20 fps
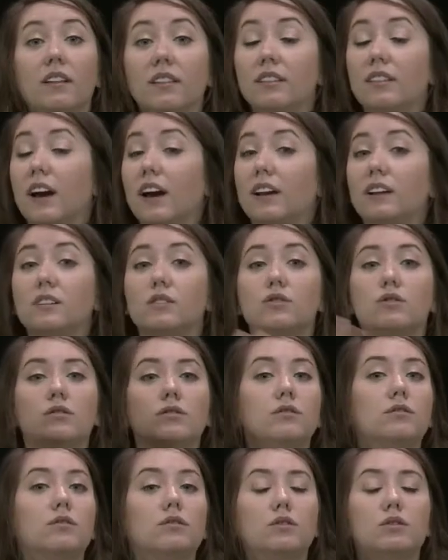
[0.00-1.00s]
That is
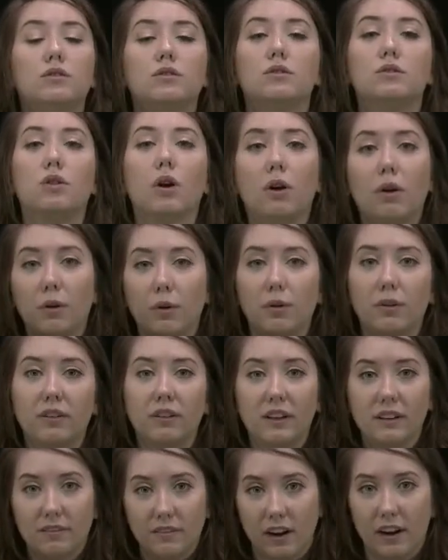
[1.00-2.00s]

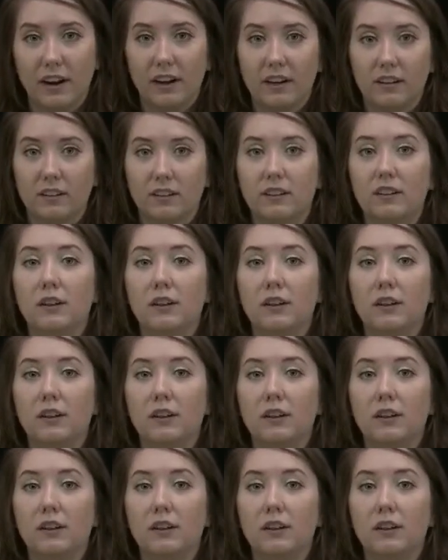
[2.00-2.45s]
totally fine.